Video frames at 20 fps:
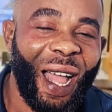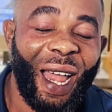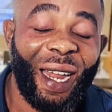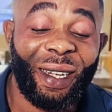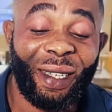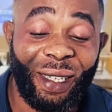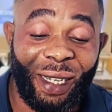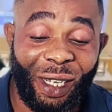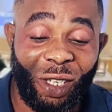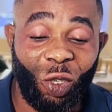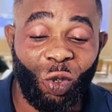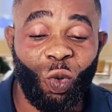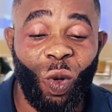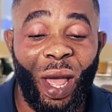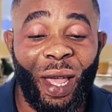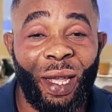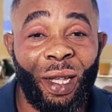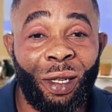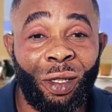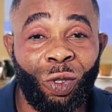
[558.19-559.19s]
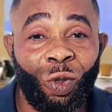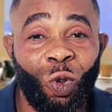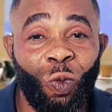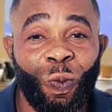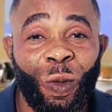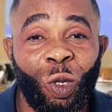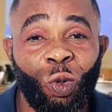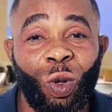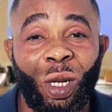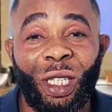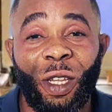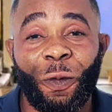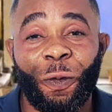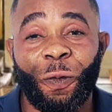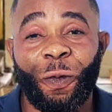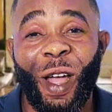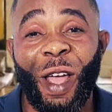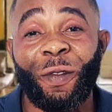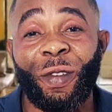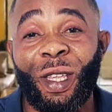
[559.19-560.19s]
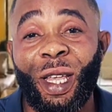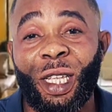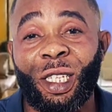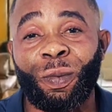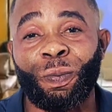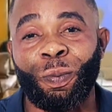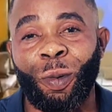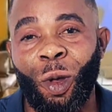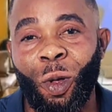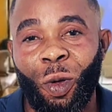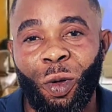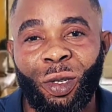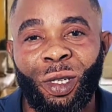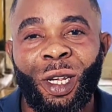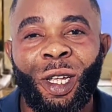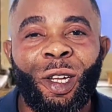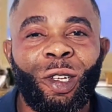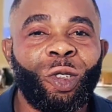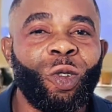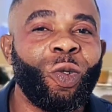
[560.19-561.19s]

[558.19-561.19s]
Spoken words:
And this is why it took me 25 years plus to